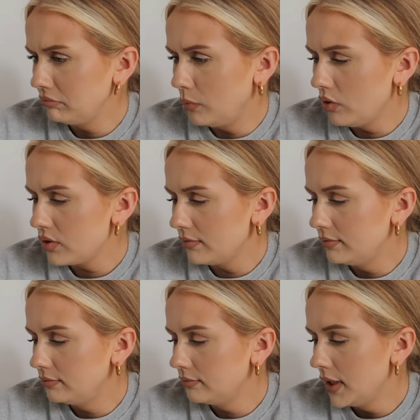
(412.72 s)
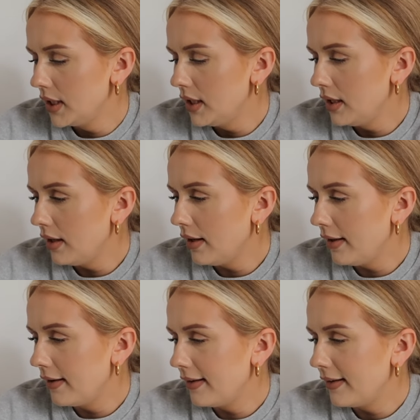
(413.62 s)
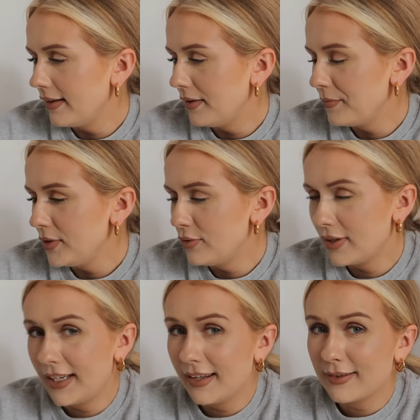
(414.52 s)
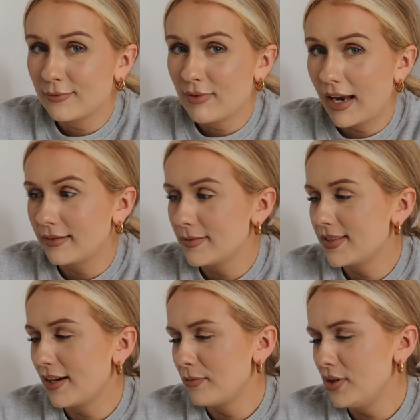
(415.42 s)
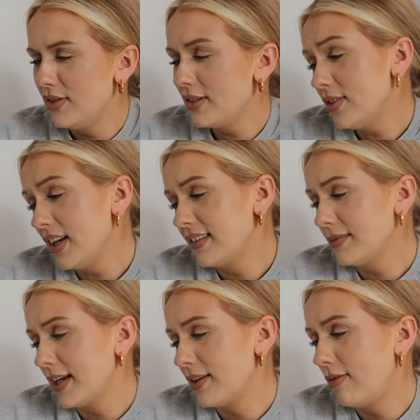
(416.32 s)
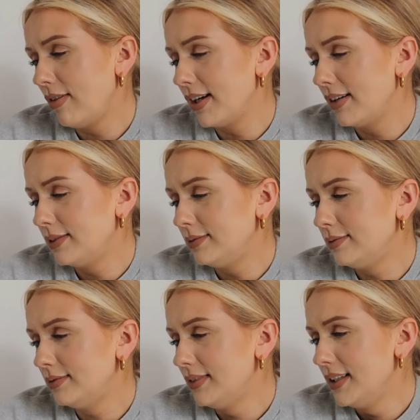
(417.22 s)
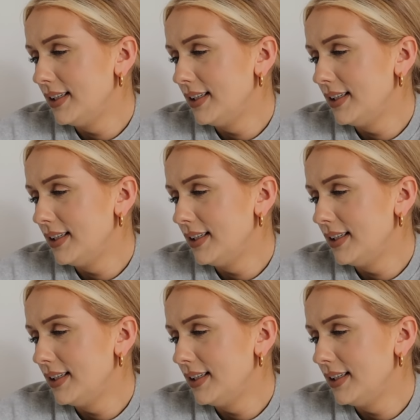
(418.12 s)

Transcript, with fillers: what? Um, you really get some random stuff, but you do get some like quite cool